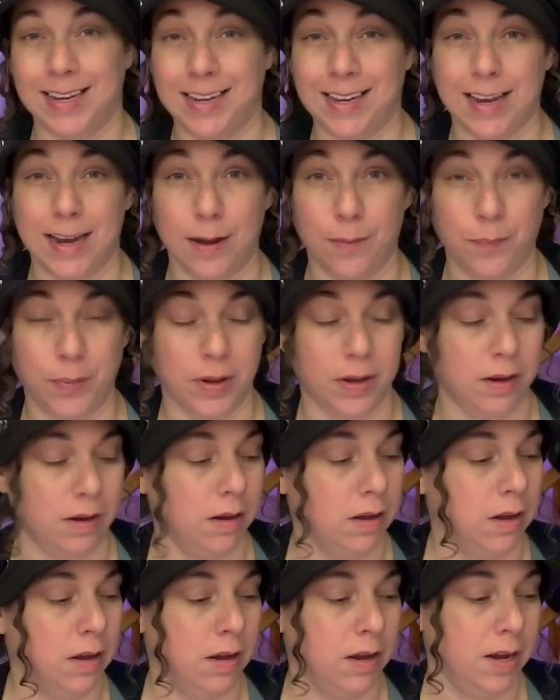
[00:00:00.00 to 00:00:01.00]
it
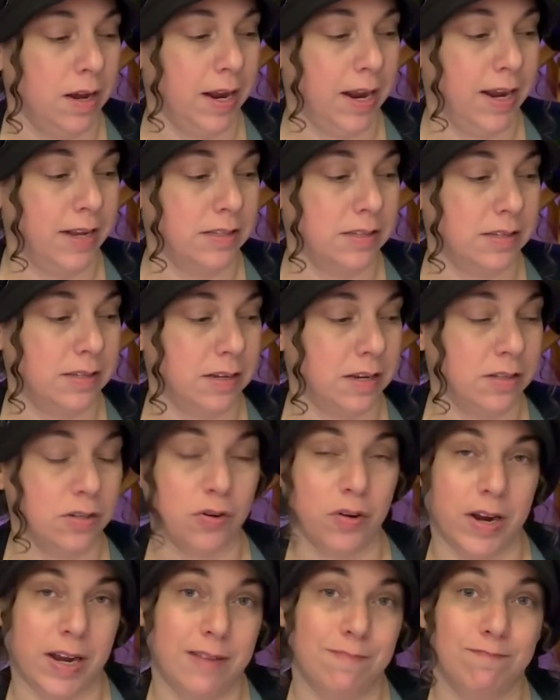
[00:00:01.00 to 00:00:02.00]
camping it's, it's
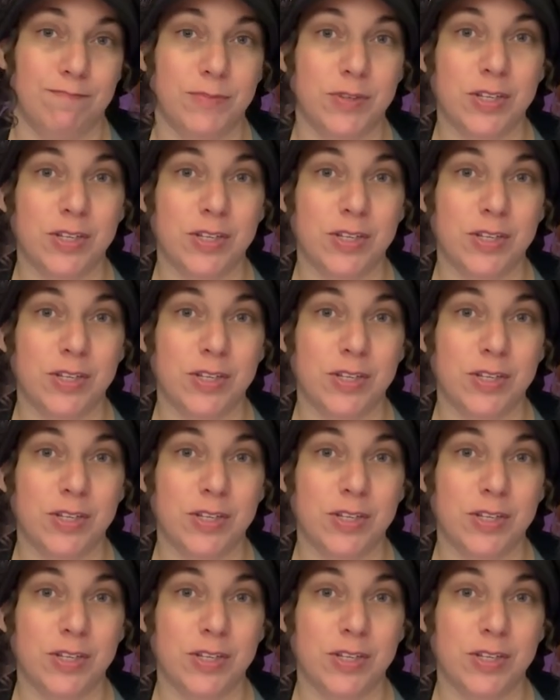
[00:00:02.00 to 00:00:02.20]
great.